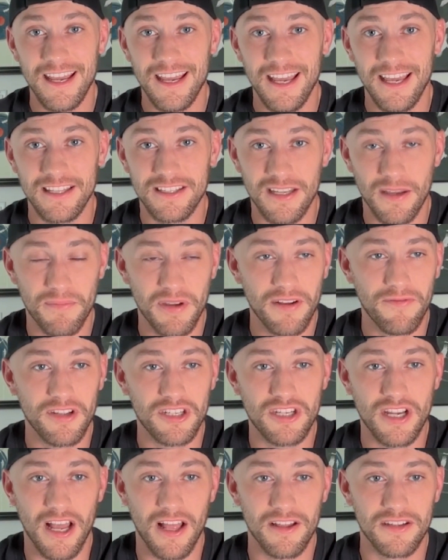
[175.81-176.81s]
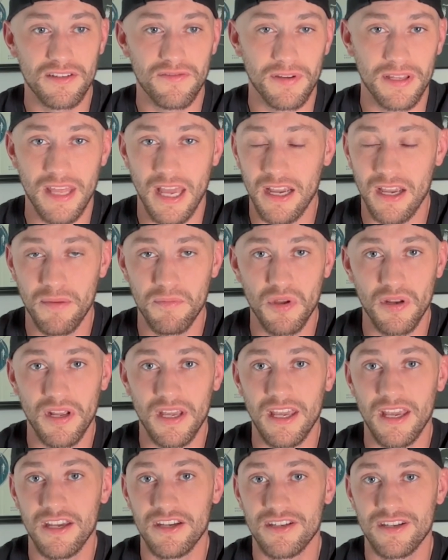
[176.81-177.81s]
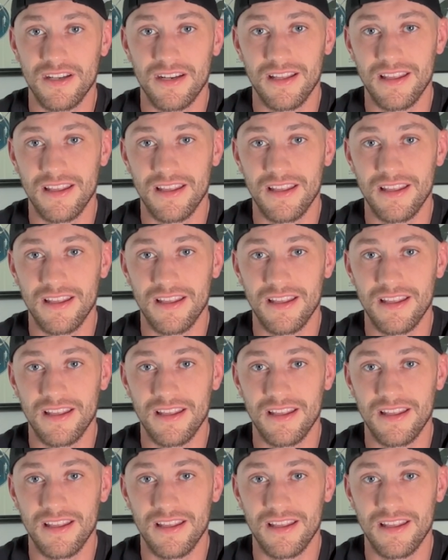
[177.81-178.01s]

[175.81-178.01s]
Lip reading: It's a bit of a challenge with that communication,